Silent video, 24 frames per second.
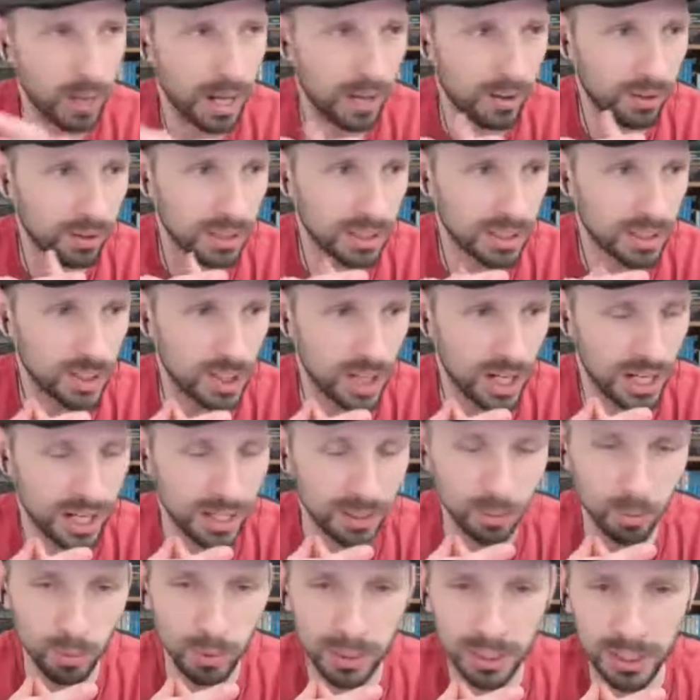down in the
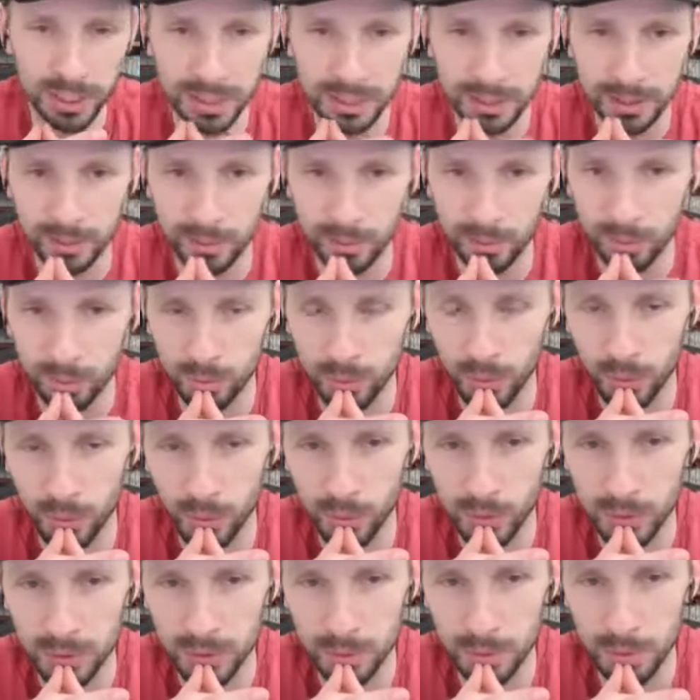chat, and we'll
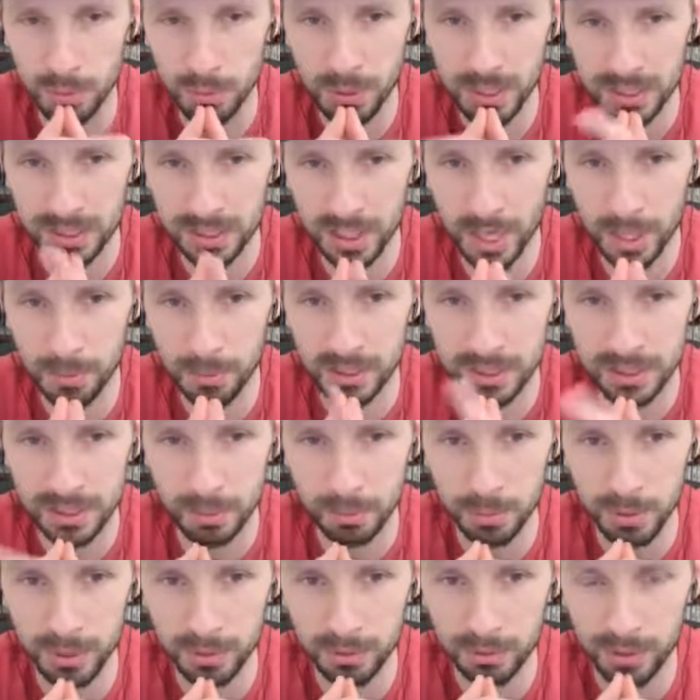throw some of the best comments
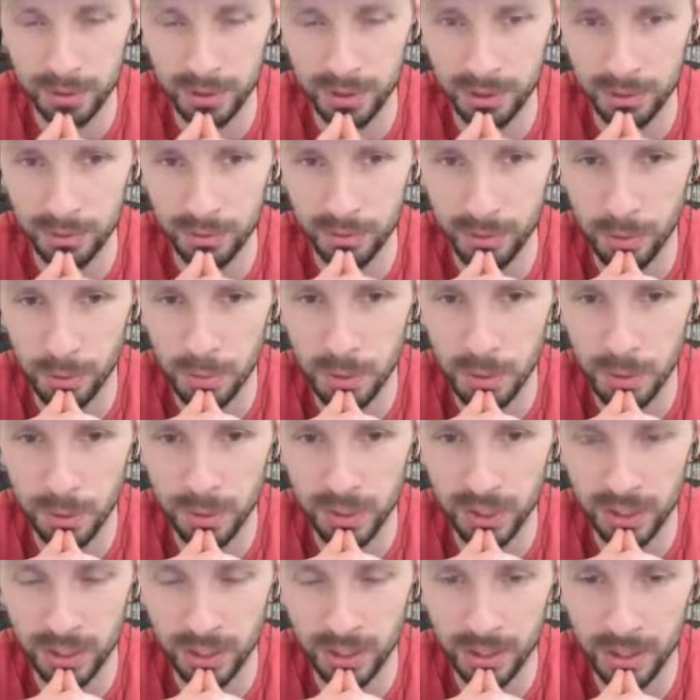up here for people
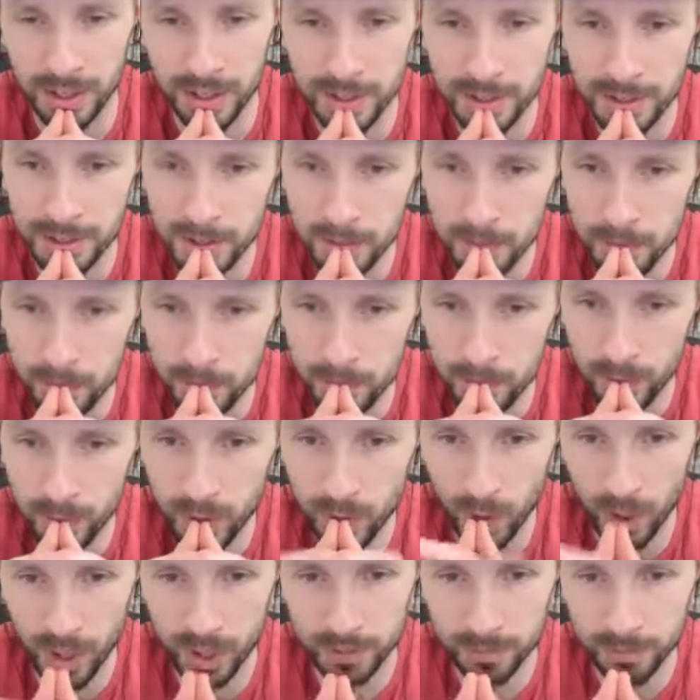to hear.
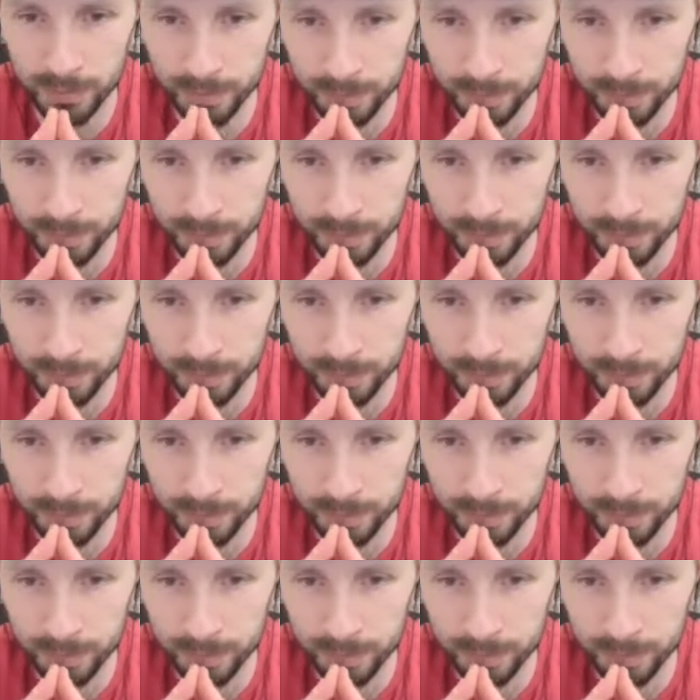Go ahead.